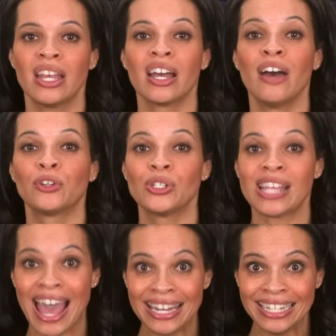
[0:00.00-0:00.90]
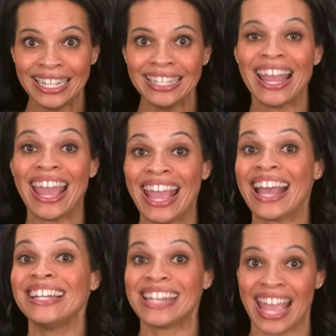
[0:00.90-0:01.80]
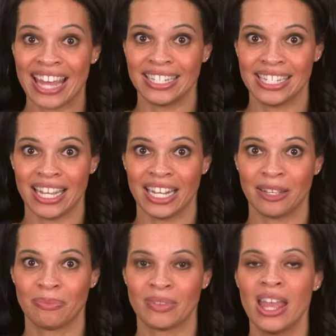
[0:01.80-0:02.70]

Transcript: covers editing and annotating.